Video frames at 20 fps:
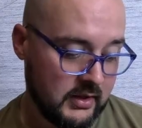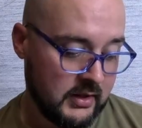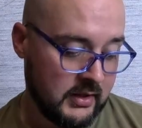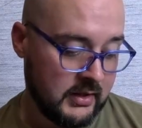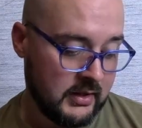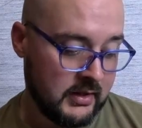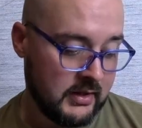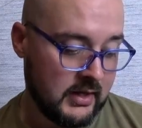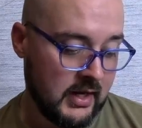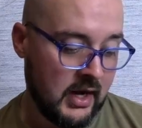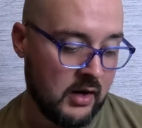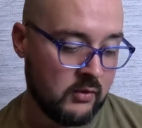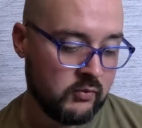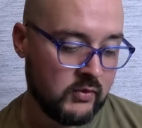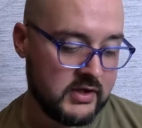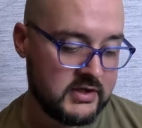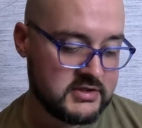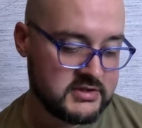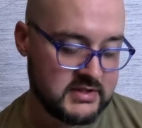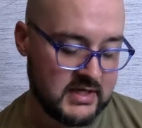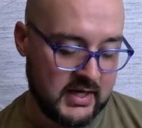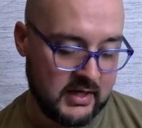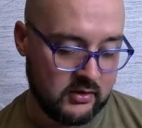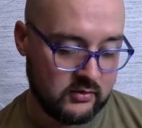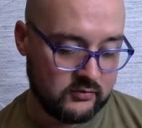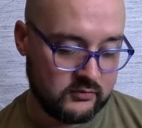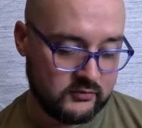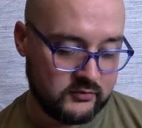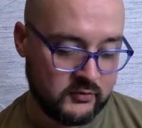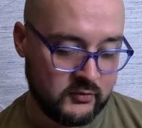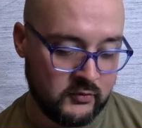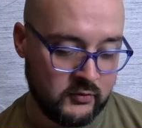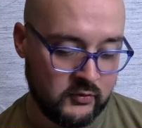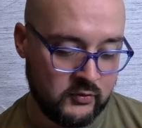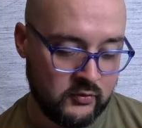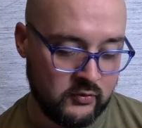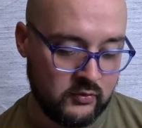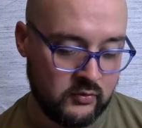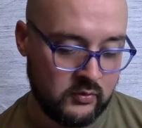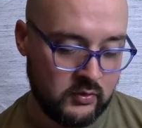And I reached out
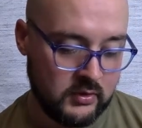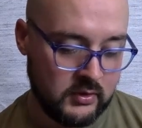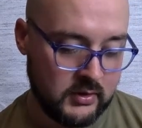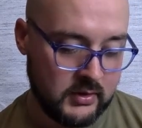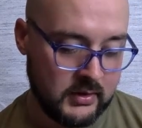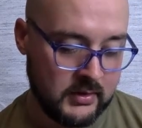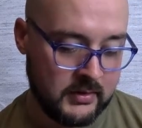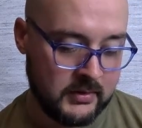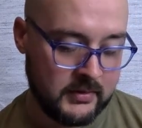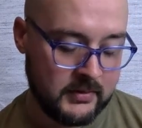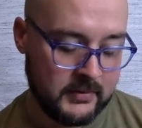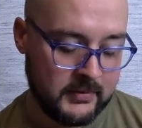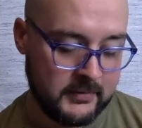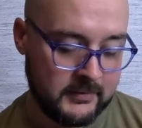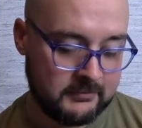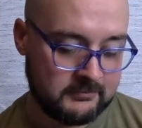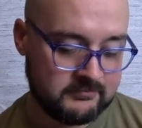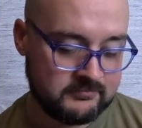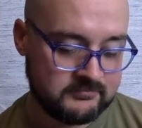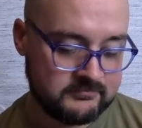to On